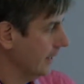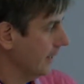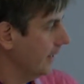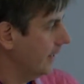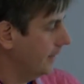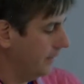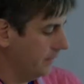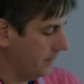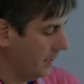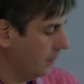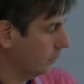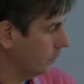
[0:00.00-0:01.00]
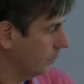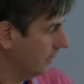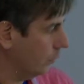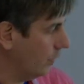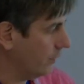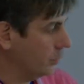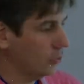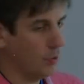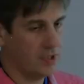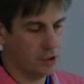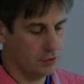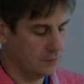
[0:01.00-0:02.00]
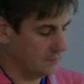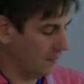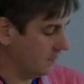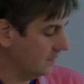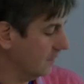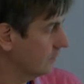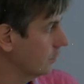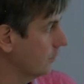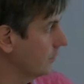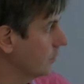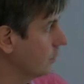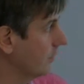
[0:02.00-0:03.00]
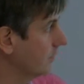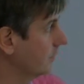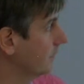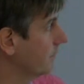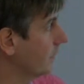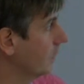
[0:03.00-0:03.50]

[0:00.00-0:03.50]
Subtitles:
And also looking at wave interactions and things like surface drift.